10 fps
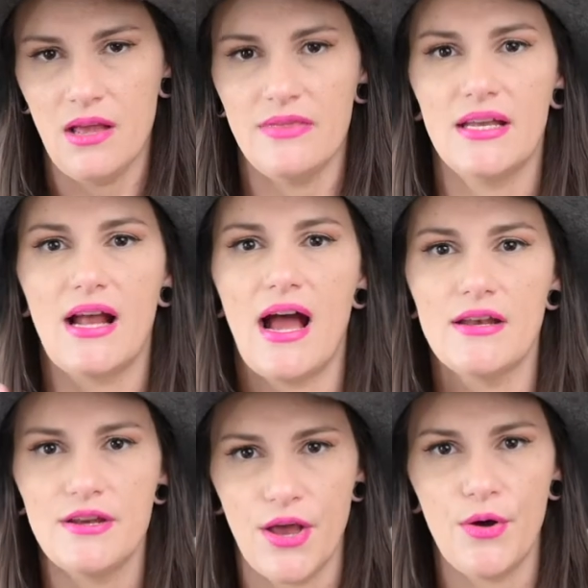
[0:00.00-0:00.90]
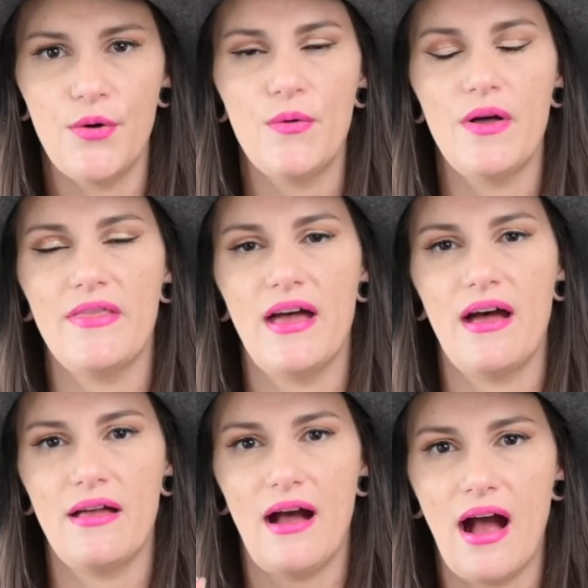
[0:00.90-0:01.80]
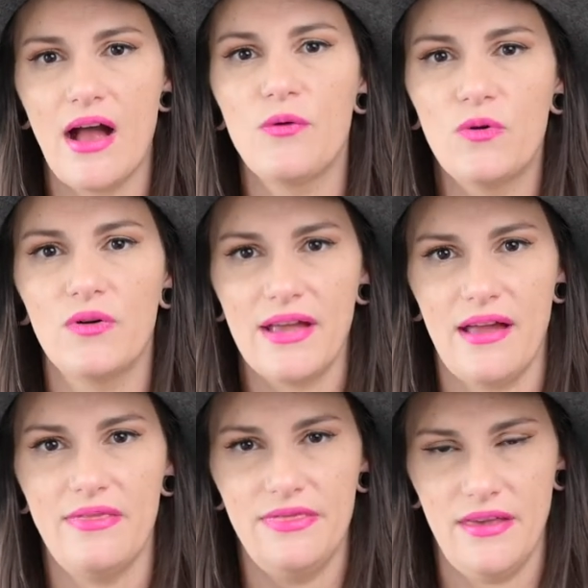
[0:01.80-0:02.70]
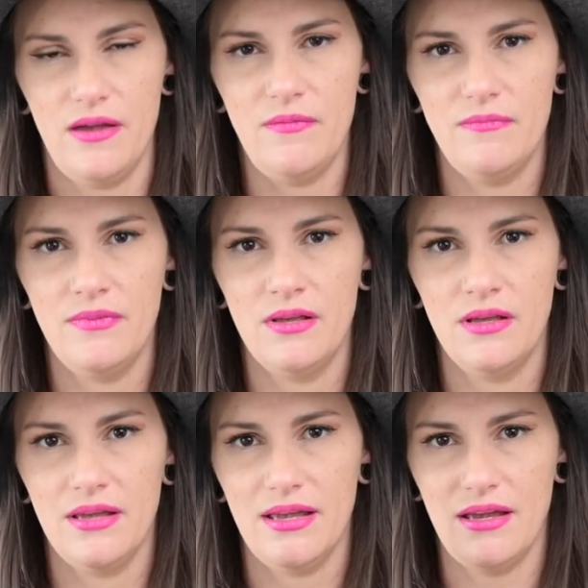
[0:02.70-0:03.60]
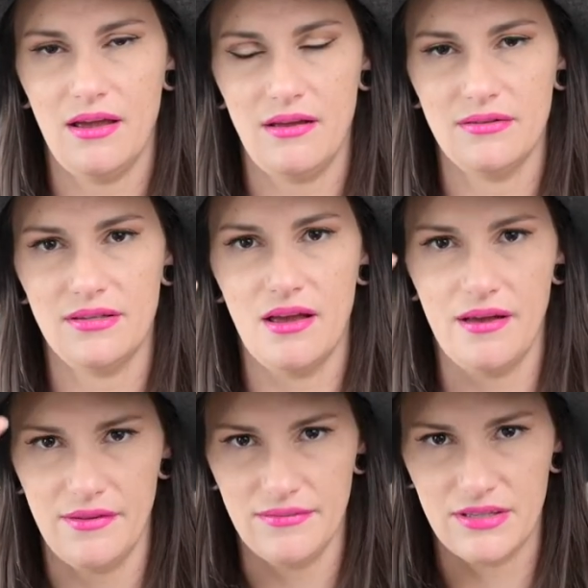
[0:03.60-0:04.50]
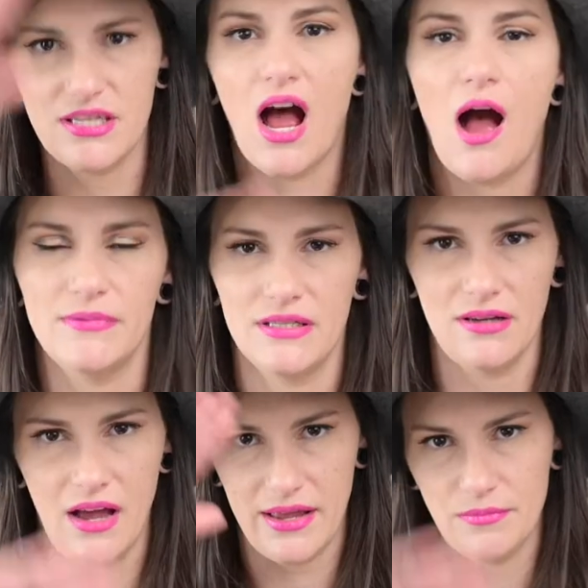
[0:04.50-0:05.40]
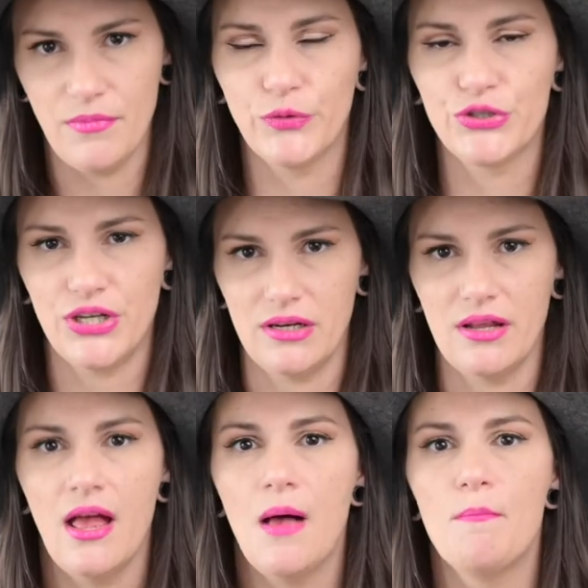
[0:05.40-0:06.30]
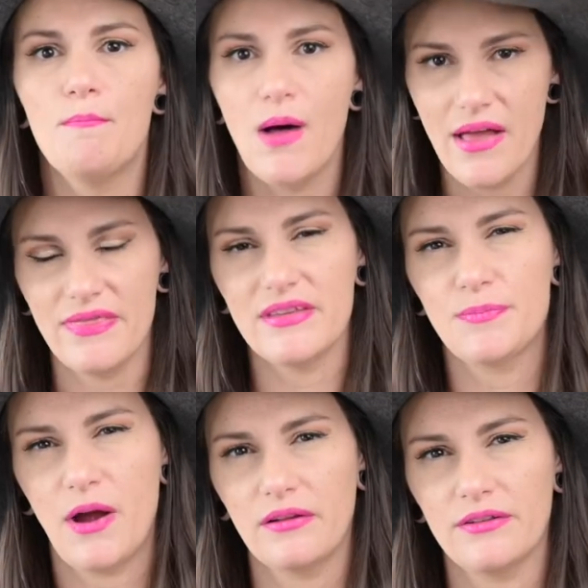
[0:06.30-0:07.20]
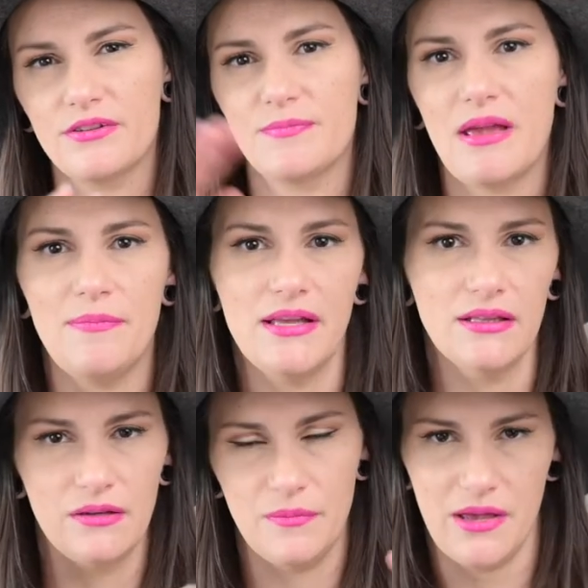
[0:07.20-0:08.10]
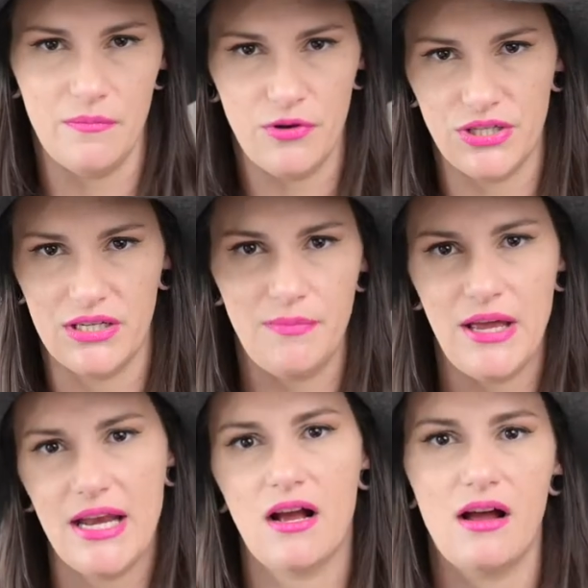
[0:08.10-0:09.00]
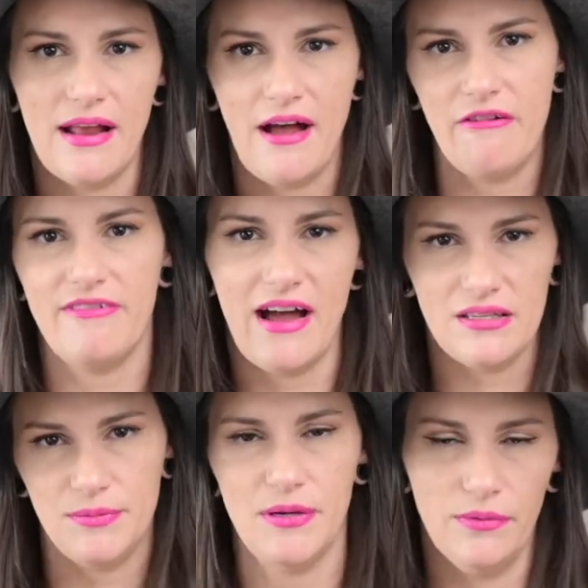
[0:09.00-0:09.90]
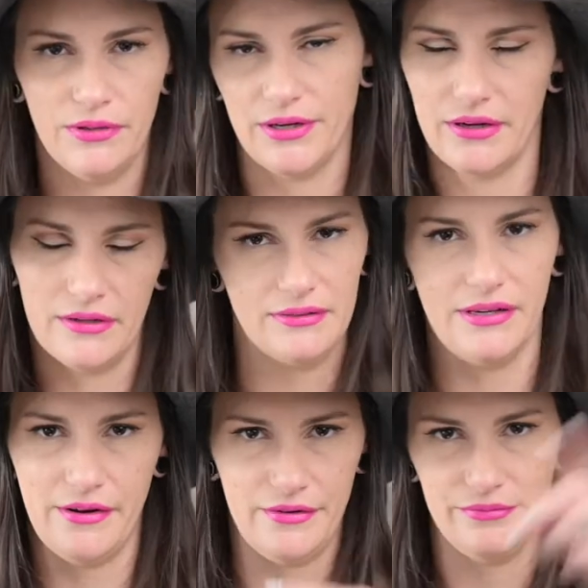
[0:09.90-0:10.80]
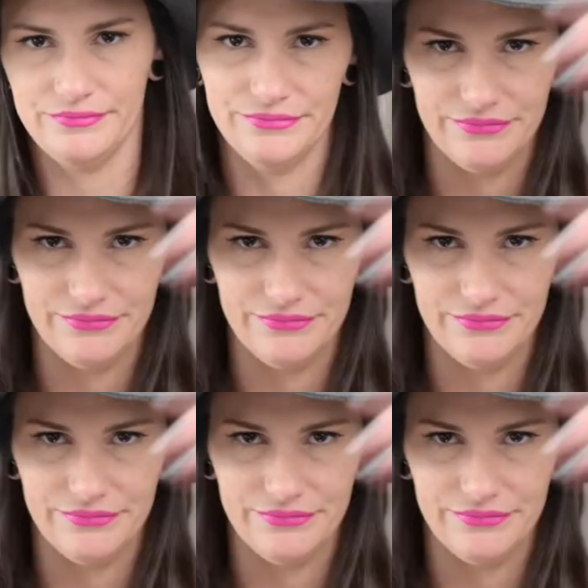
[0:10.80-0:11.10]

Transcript: then I know that I will get them eh, uh, stopped, not in motion but the sparklers may be a little bit in motion depending on how fast people are, you know,